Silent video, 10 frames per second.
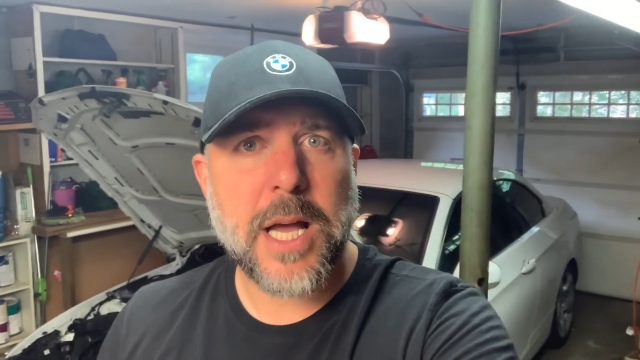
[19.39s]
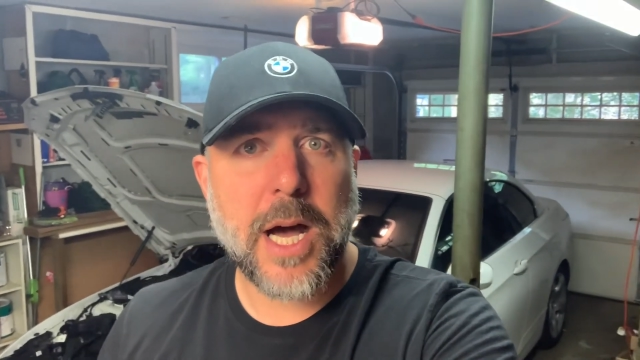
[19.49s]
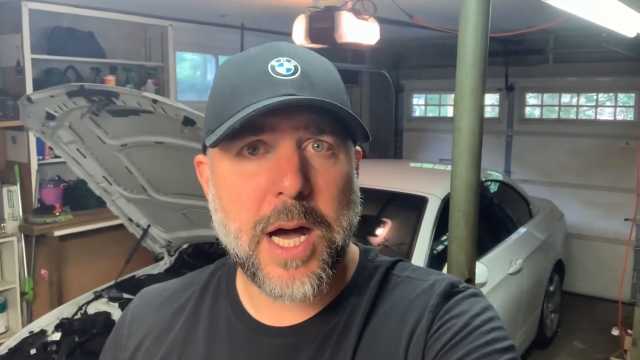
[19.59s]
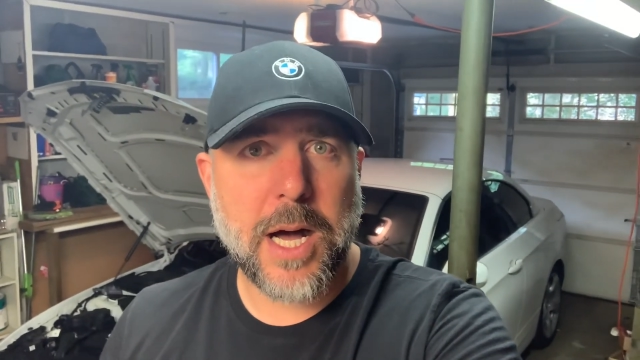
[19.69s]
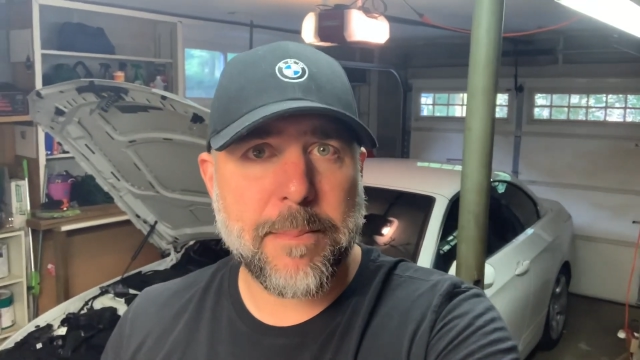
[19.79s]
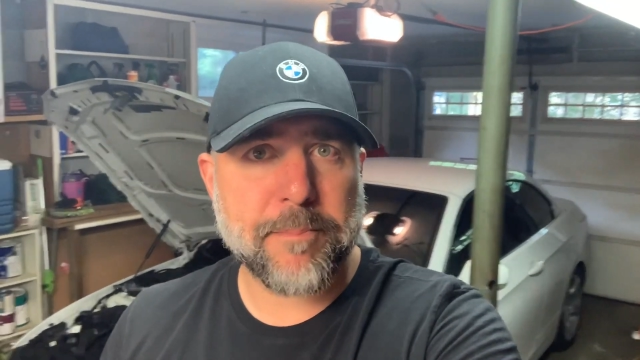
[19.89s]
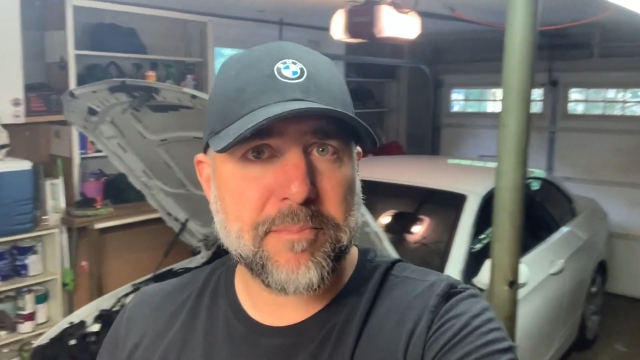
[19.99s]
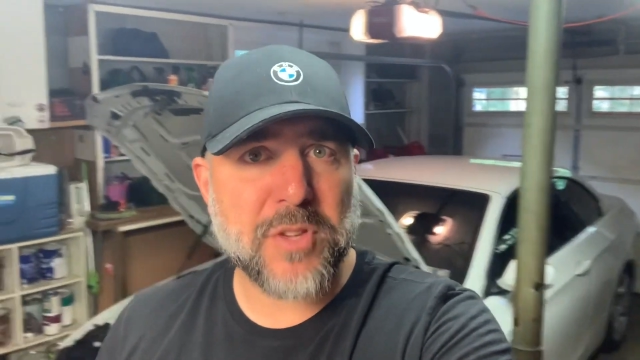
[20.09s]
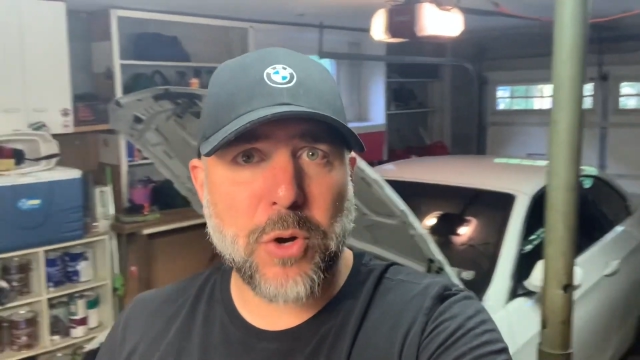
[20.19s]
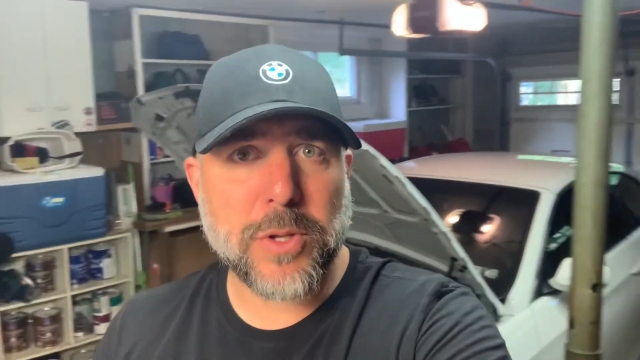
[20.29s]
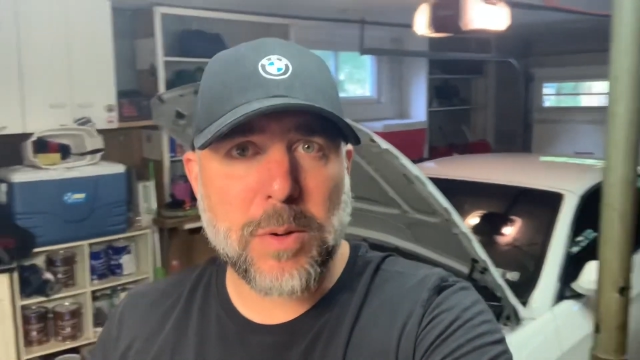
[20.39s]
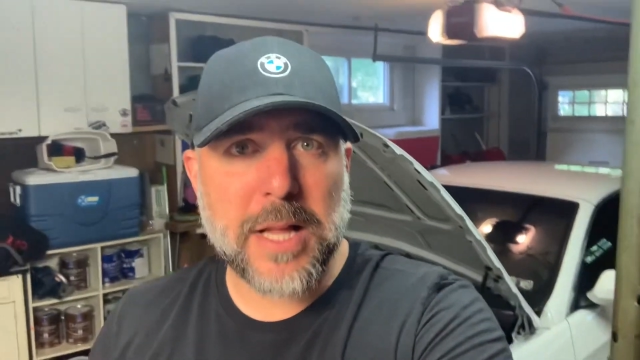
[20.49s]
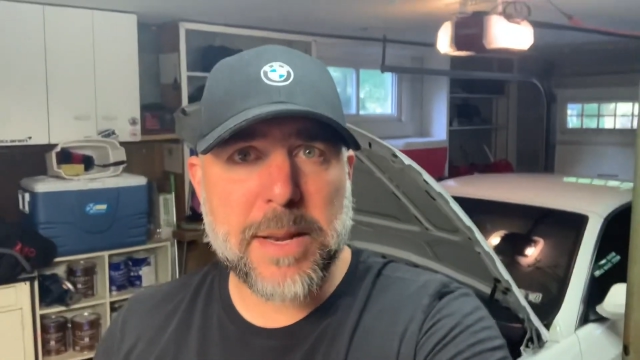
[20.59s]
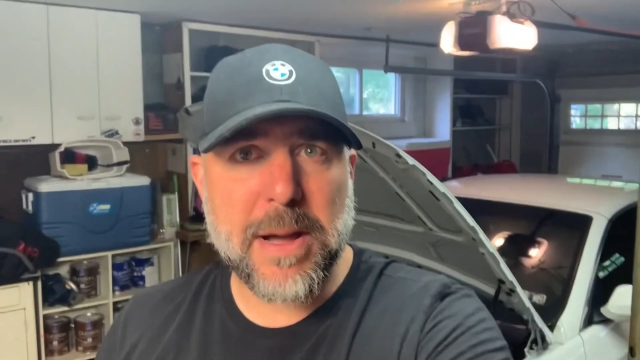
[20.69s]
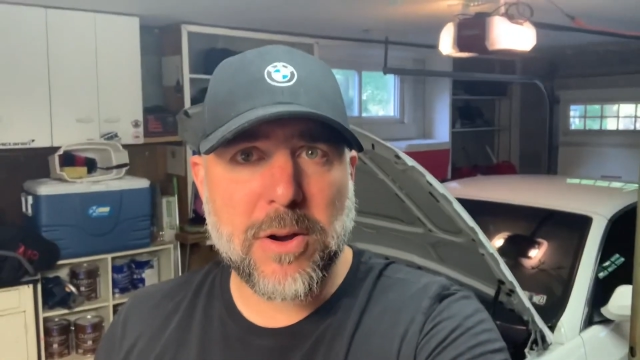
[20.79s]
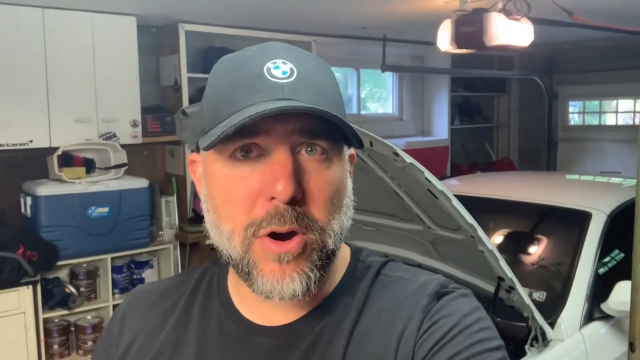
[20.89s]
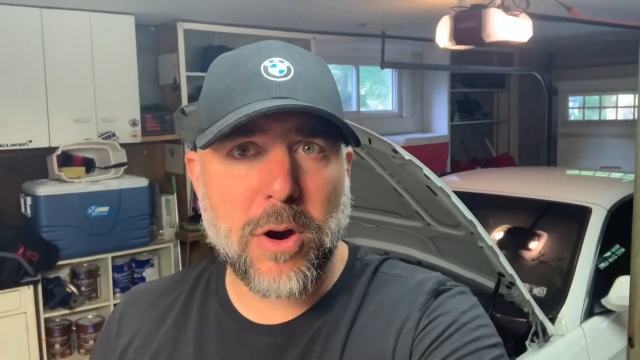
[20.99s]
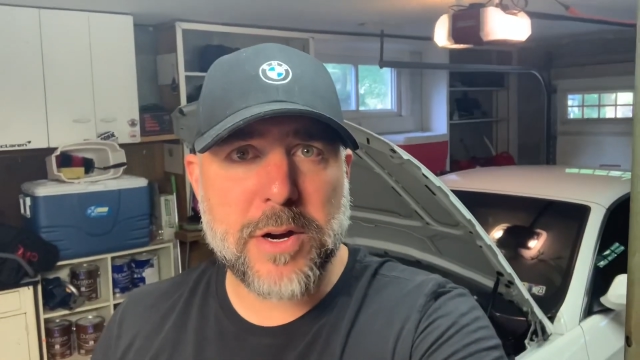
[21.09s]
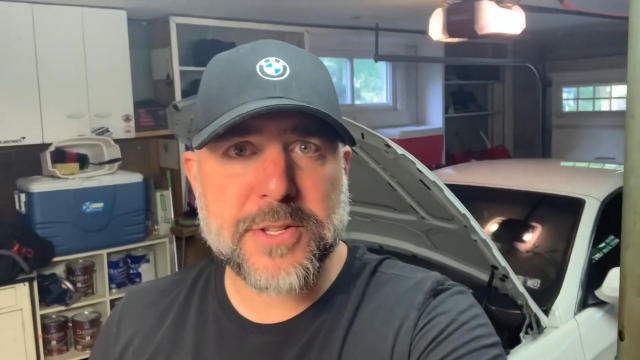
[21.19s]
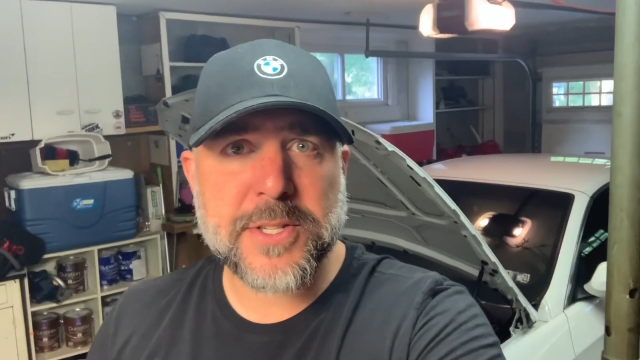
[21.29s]
Don't know a lot about
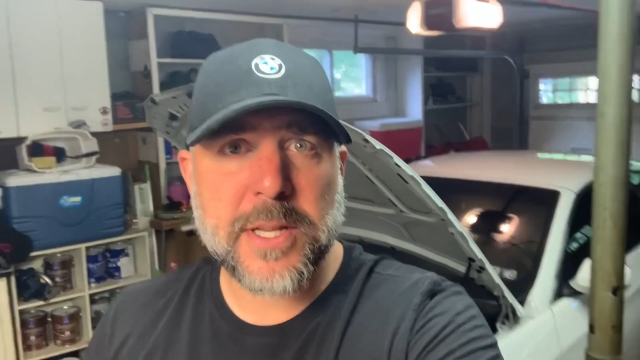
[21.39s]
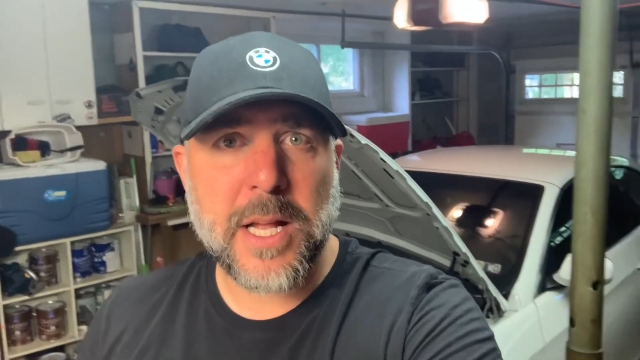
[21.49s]
cars,